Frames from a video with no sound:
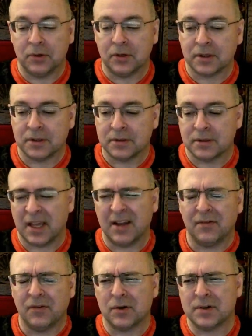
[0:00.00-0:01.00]
And of course,
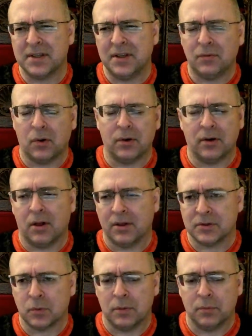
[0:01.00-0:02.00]
he wrote it all as one
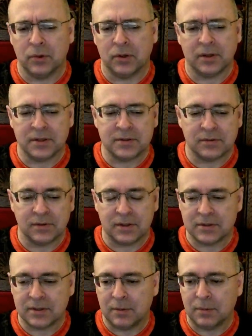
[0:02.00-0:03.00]
book. Let's keep
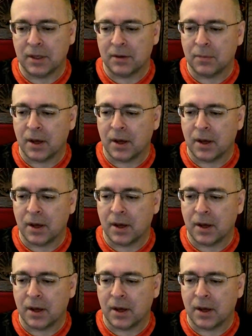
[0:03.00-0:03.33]
that in mind.